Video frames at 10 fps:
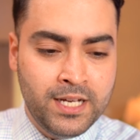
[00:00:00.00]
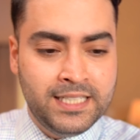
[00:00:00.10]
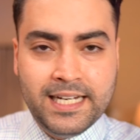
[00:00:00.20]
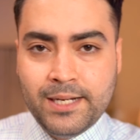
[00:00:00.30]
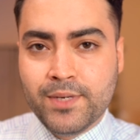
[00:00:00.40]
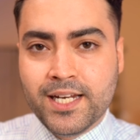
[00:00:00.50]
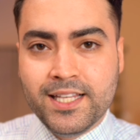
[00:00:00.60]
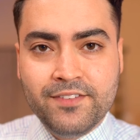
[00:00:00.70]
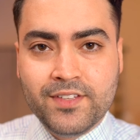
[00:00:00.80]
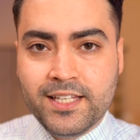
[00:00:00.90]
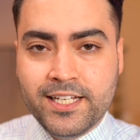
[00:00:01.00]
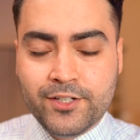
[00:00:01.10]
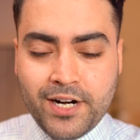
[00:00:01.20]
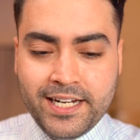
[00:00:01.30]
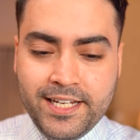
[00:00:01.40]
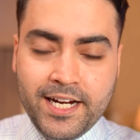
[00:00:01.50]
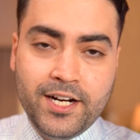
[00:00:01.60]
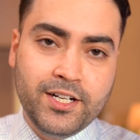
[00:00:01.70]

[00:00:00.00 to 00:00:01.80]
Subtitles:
and I'm gonna leave the link right here.